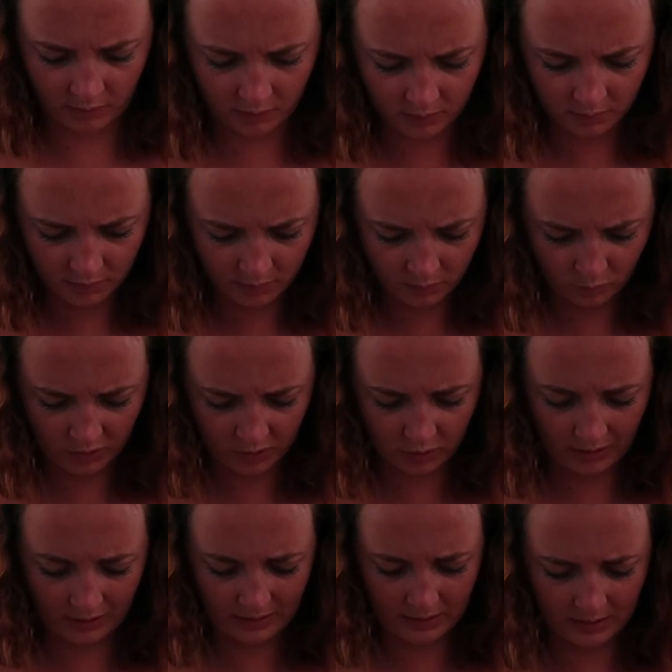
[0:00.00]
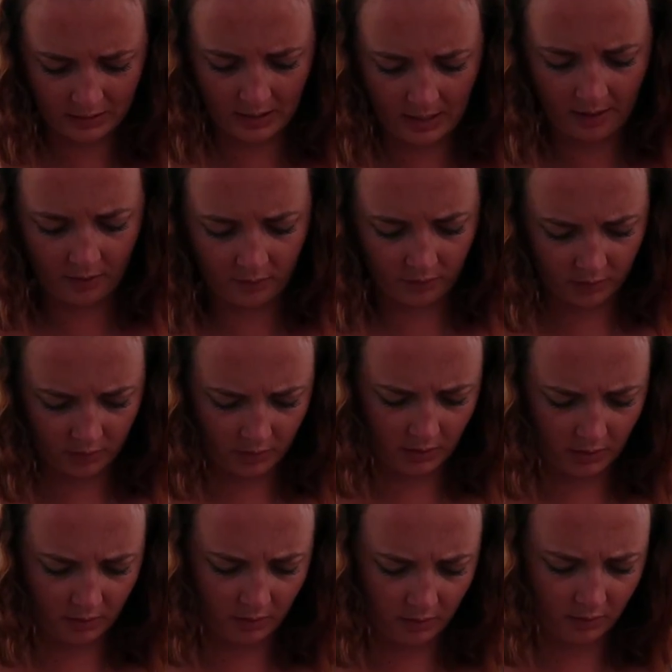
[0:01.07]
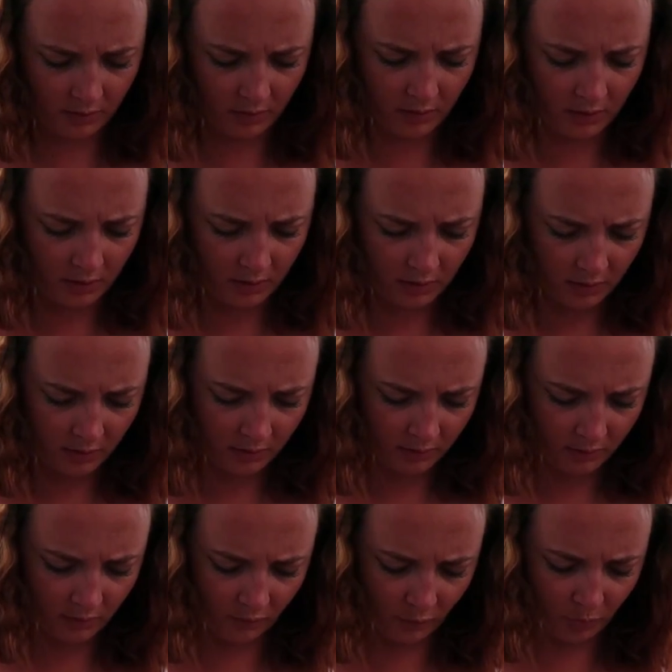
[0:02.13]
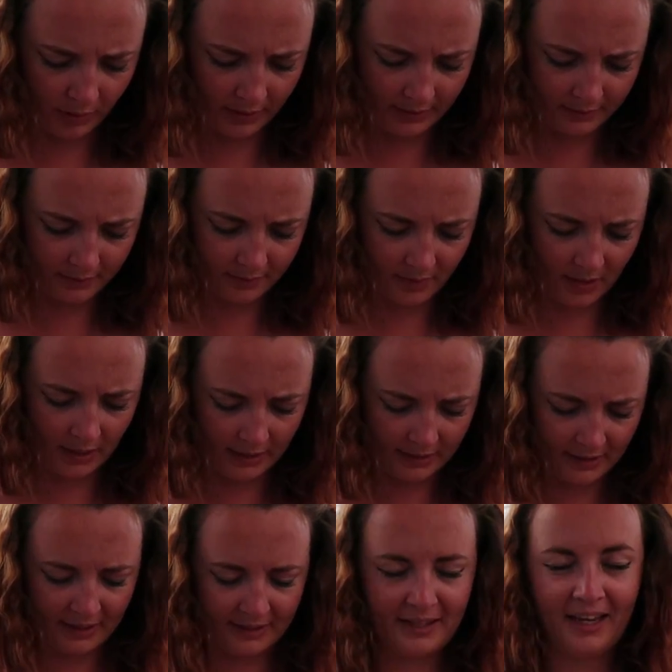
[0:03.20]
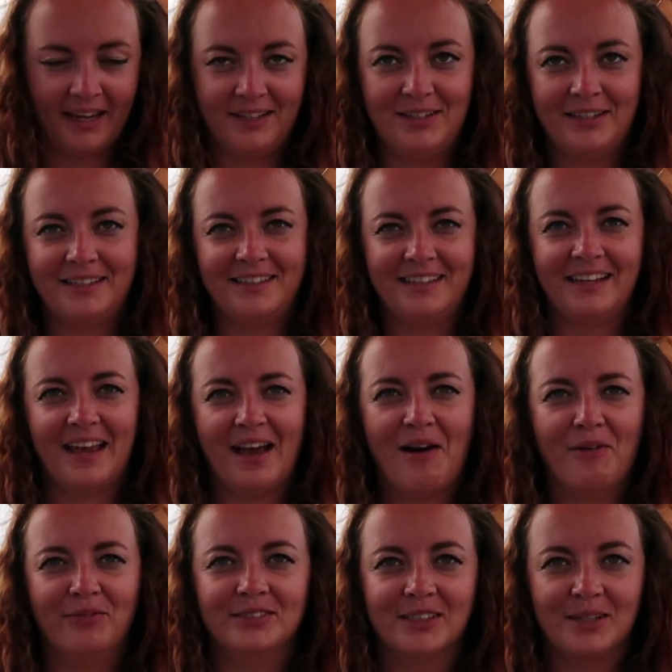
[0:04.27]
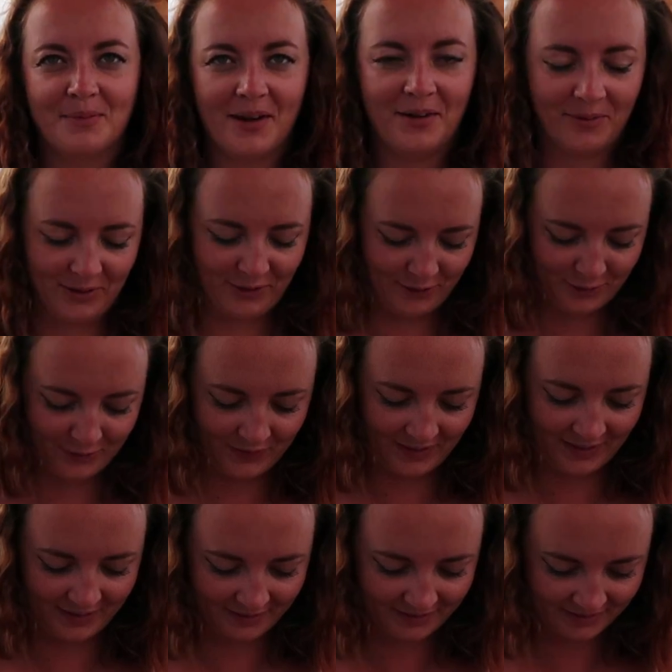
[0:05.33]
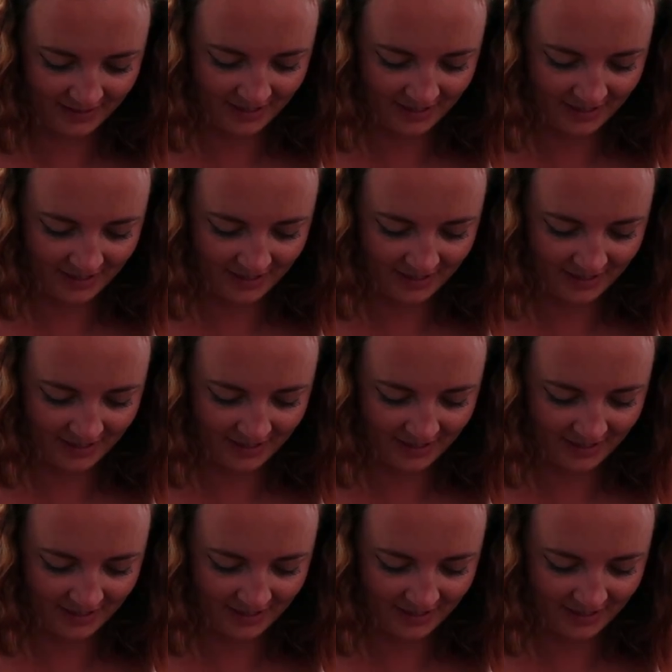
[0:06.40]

it, which they didn't have at the other place, and it takes ages to get off, so you might want to cut this.